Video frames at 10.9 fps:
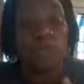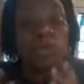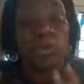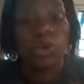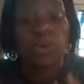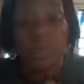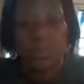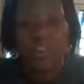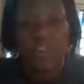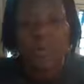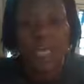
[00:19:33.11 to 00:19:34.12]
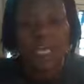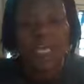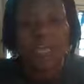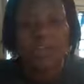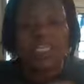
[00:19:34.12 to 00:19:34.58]
you will be able to
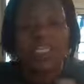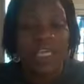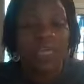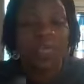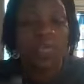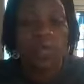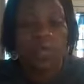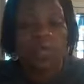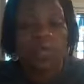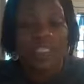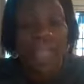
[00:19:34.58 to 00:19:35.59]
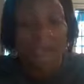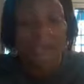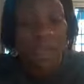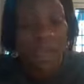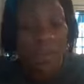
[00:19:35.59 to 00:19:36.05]
find it on
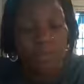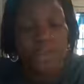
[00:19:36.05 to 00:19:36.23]
tellintheworld.com.